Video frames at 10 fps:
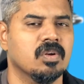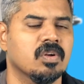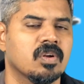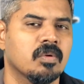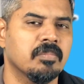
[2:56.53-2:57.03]

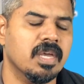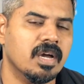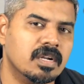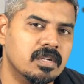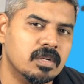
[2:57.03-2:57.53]
Me
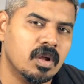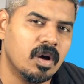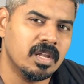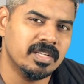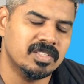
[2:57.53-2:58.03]

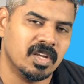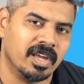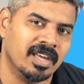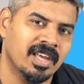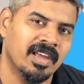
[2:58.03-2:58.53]

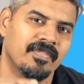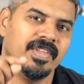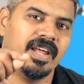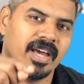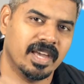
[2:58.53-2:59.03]
acknowledging
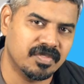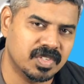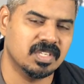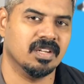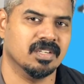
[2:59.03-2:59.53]
that I have
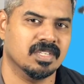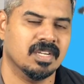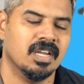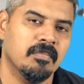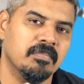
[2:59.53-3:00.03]
sinned.
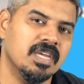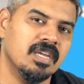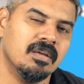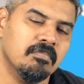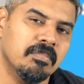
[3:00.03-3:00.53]

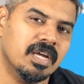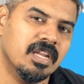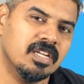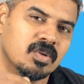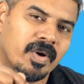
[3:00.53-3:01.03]
Me
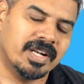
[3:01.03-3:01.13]
beginning to